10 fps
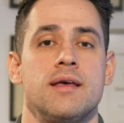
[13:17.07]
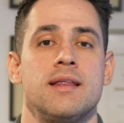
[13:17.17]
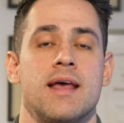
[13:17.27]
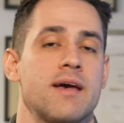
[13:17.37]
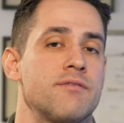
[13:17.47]

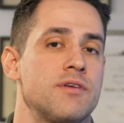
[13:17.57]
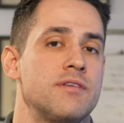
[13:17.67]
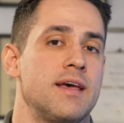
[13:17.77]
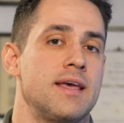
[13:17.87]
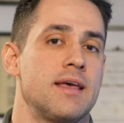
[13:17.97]
in
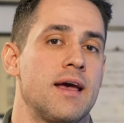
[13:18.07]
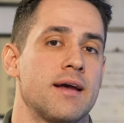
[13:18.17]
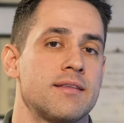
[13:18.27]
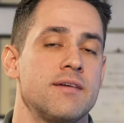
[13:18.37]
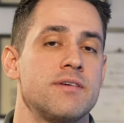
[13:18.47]
everyday
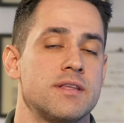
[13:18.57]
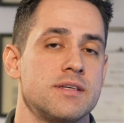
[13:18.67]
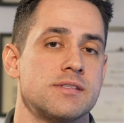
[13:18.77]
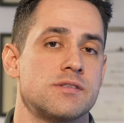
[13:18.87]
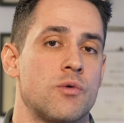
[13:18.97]

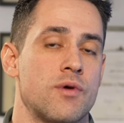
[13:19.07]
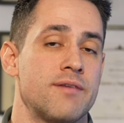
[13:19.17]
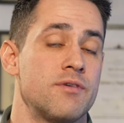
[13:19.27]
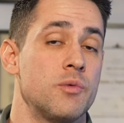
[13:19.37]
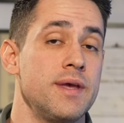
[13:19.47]
activities or
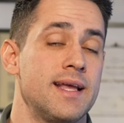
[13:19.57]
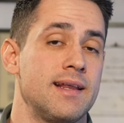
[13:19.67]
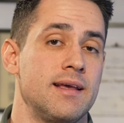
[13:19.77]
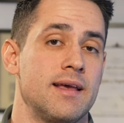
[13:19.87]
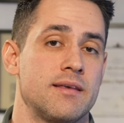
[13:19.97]
every
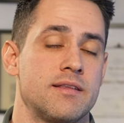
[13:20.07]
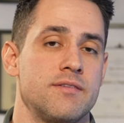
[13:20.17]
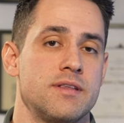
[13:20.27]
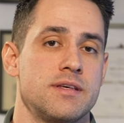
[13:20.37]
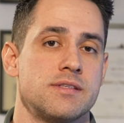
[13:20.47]
weekly
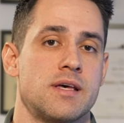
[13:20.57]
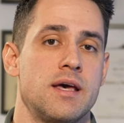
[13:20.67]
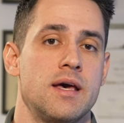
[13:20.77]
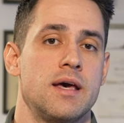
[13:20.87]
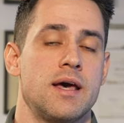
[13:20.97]
activities.
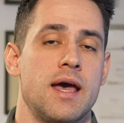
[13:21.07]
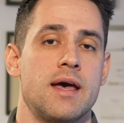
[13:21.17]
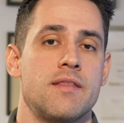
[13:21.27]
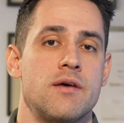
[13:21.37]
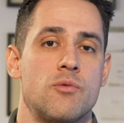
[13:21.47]

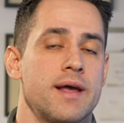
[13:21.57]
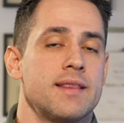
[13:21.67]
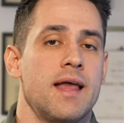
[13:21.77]
And right